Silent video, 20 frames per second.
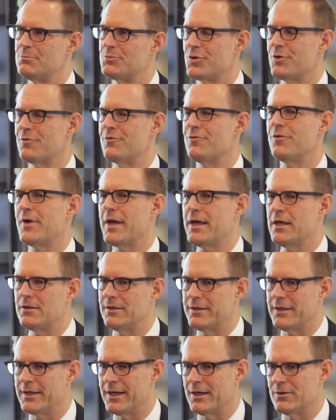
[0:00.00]

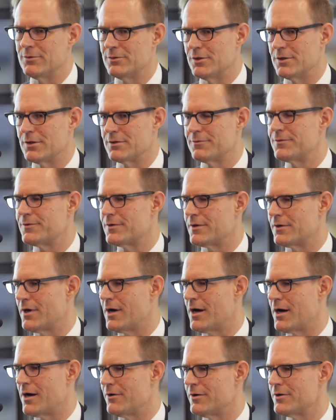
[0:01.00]
prevailing outlook for
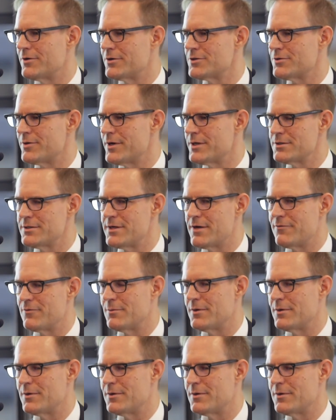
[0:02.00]
higher interest rates.